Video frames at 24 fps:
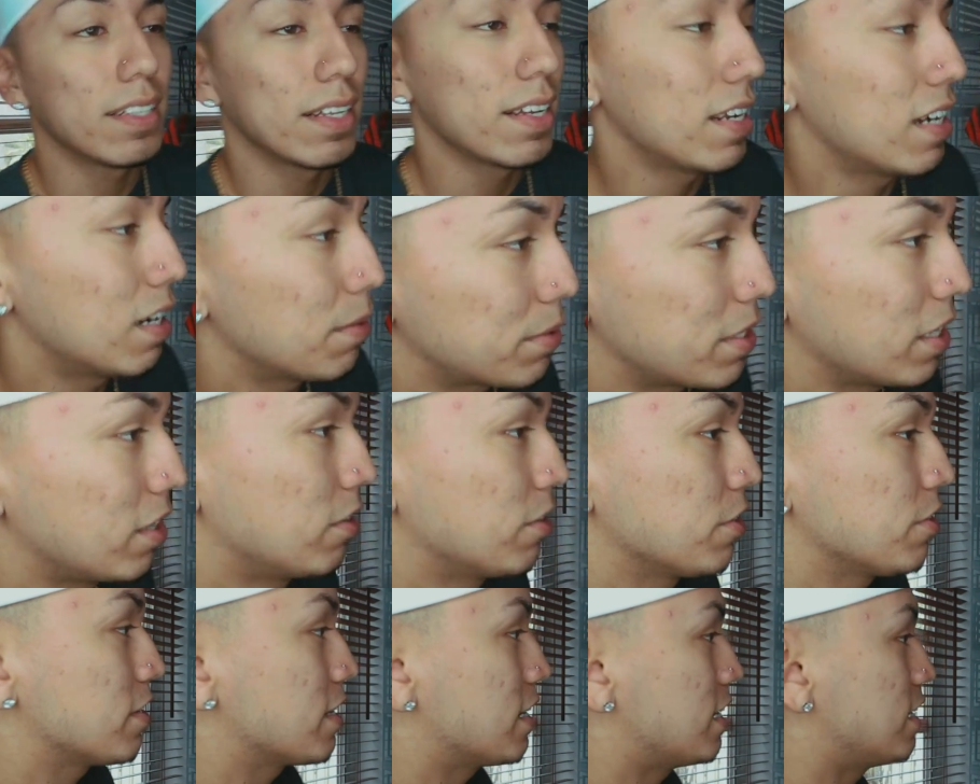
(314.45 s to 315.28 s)
And I'm
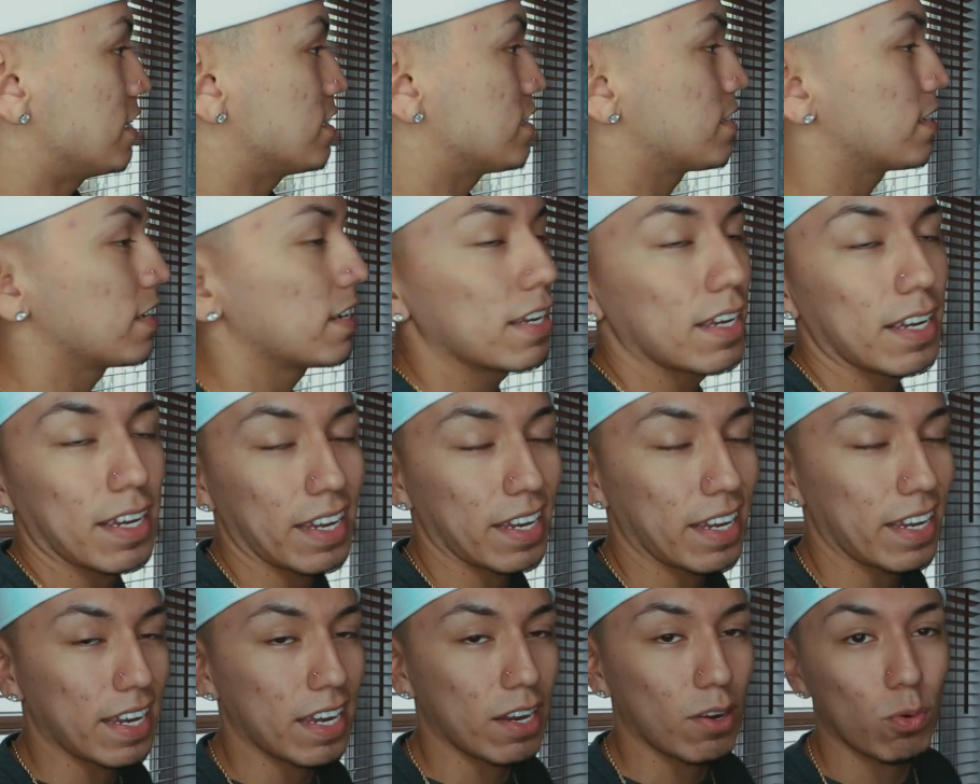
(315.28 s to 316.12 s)
telling you guys,
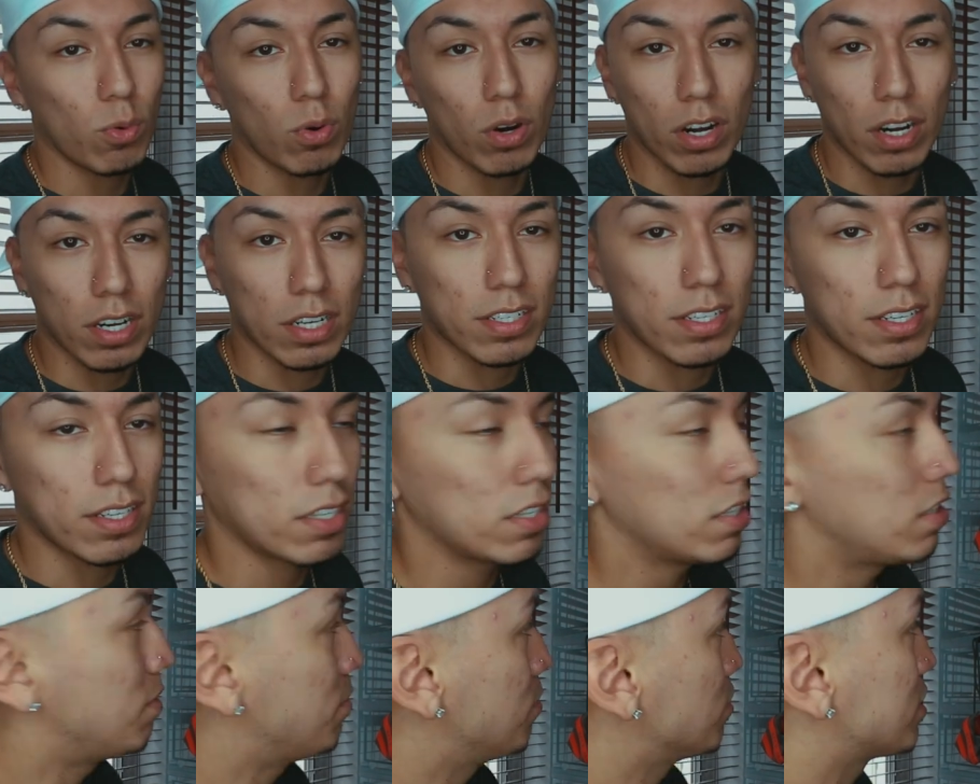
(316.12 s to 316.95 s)
it works
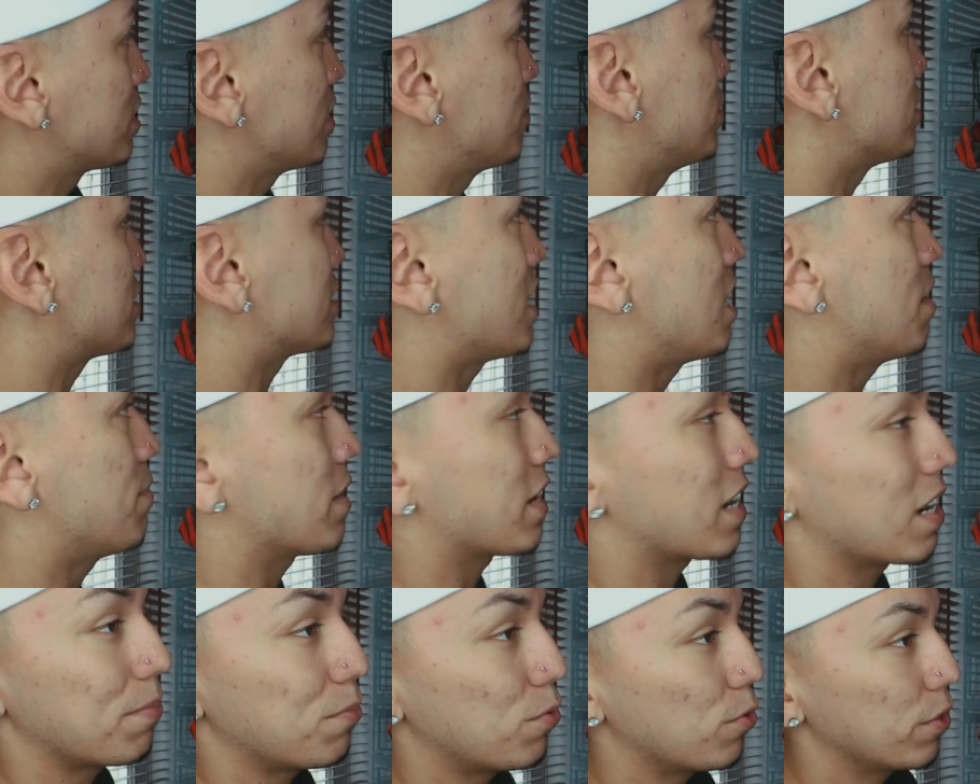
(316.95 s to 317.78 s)
almost every time I
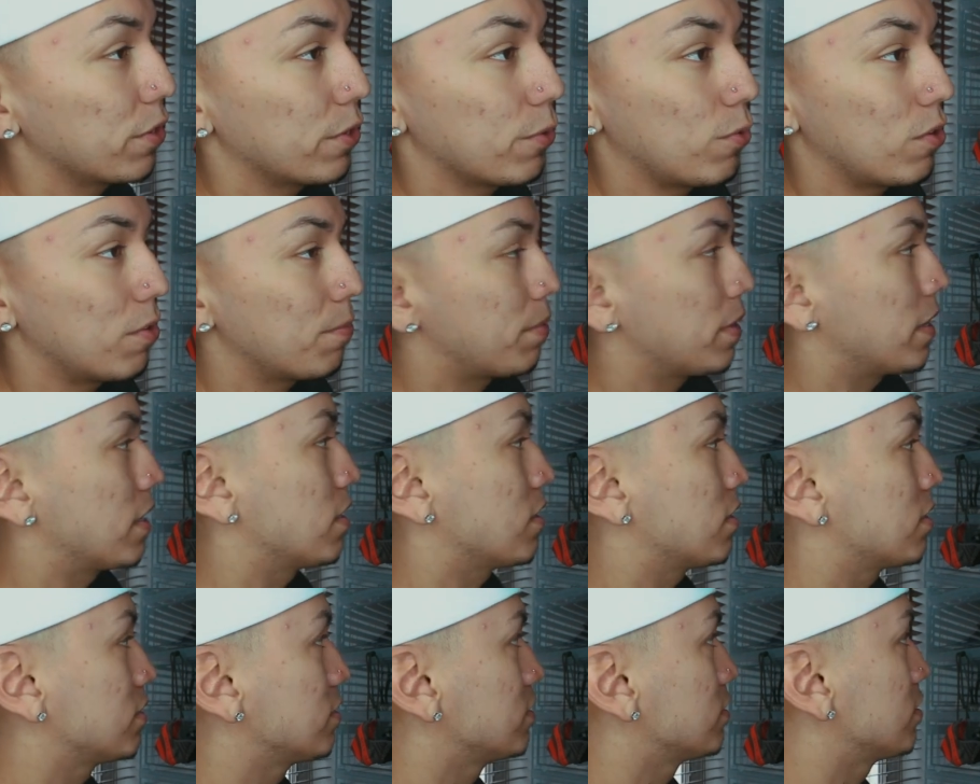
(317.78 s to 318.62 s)
get more than one
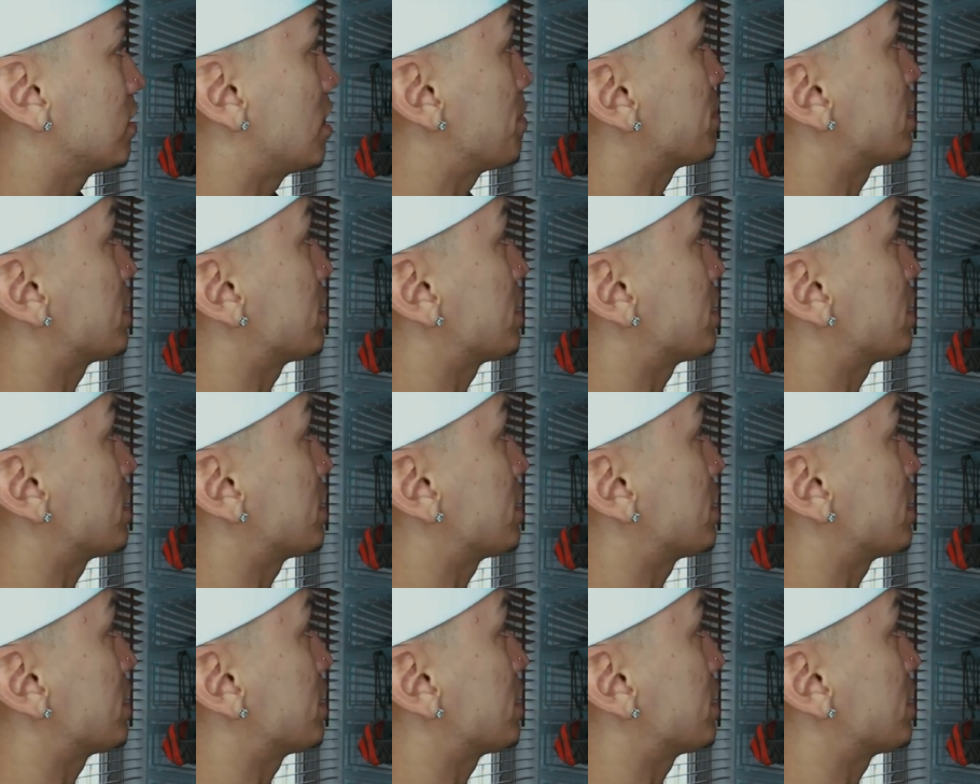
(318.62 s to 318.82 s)
pair. I